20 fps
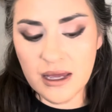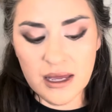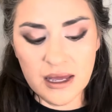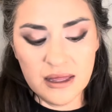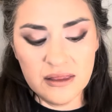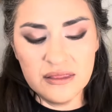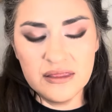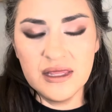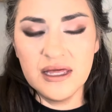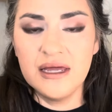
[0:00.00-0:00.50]

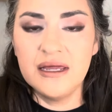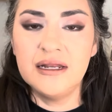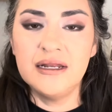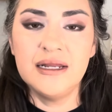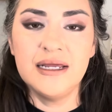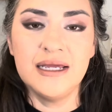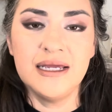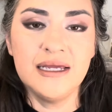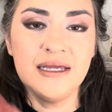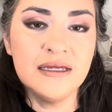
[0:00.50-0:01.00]
And then
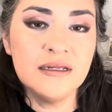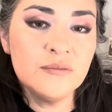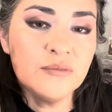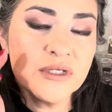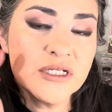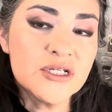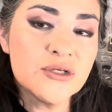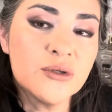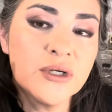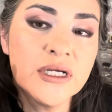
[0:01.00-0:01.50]
in
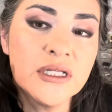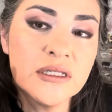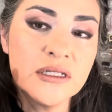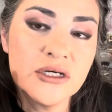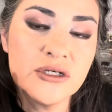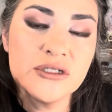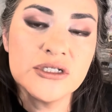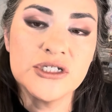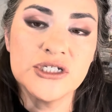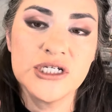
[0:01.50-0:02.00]
between
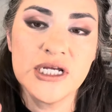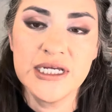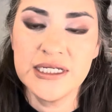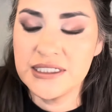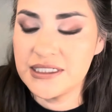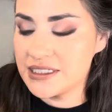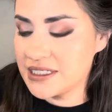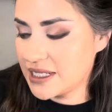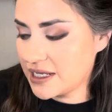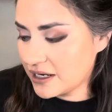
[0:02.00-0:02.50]
those
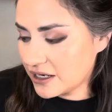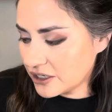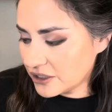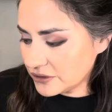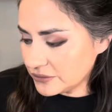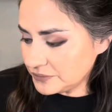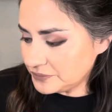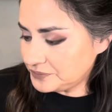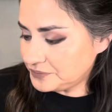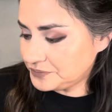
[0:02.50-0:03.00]
shades
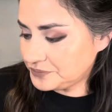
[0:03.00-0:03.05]
there,